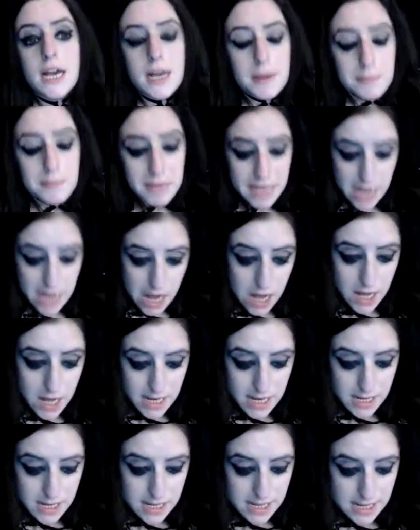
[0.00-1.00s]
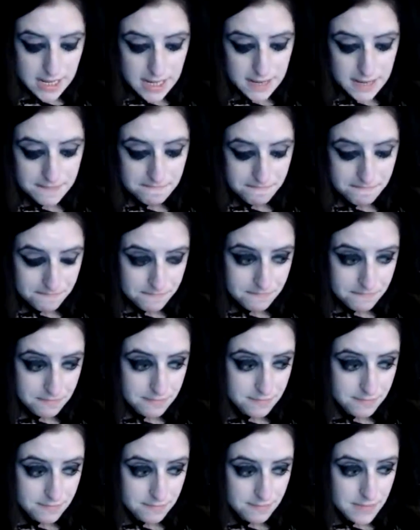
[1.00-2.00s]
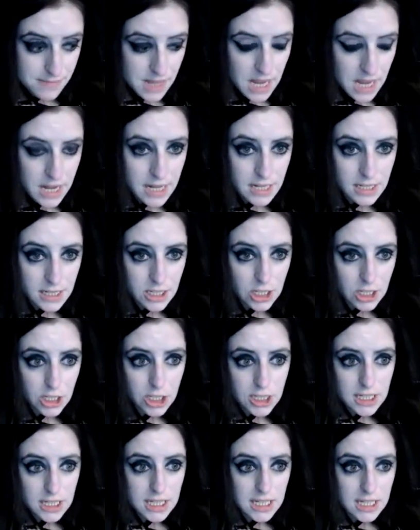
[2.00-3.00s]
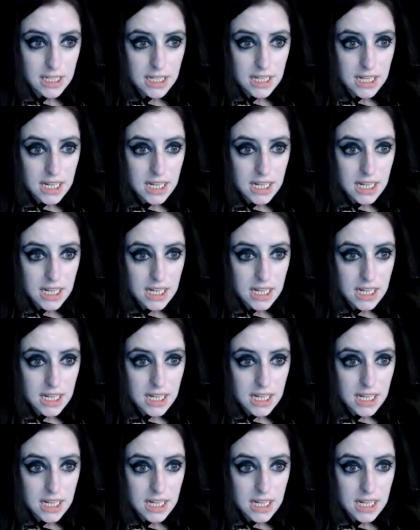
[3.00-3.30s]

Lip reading: because she